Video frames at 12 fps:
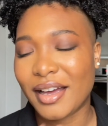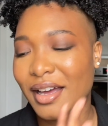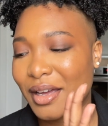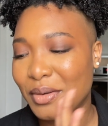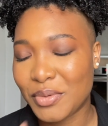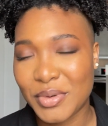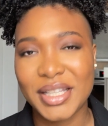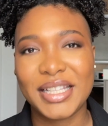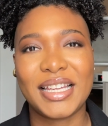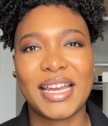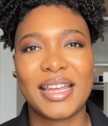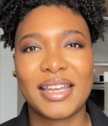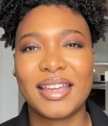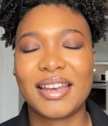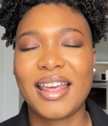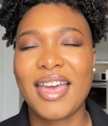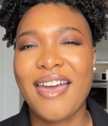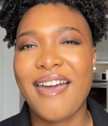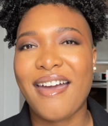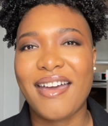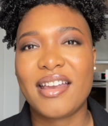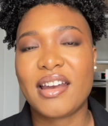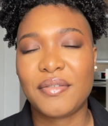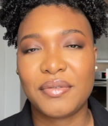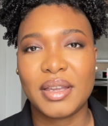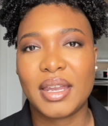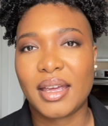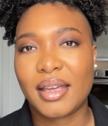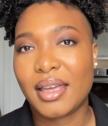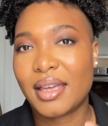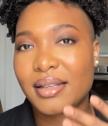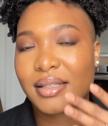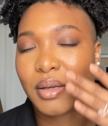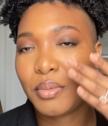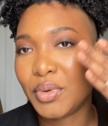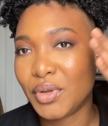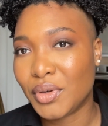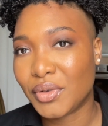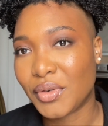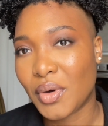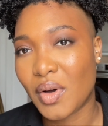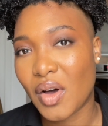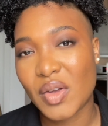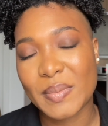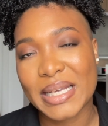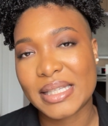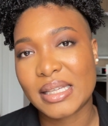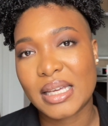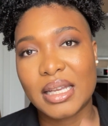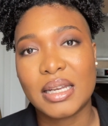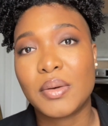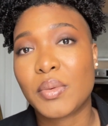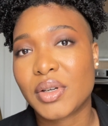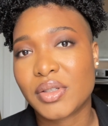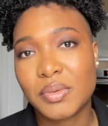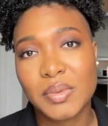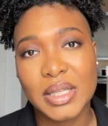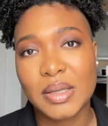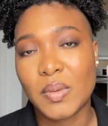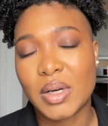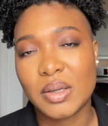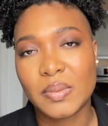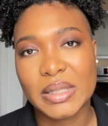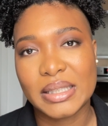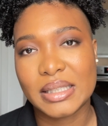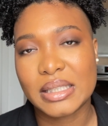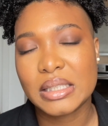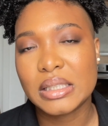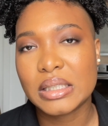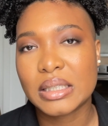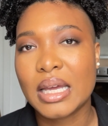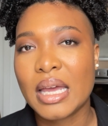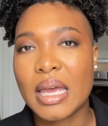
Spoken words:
I really like it, and I feel like it's beautiful on my skin. It works really well with this look.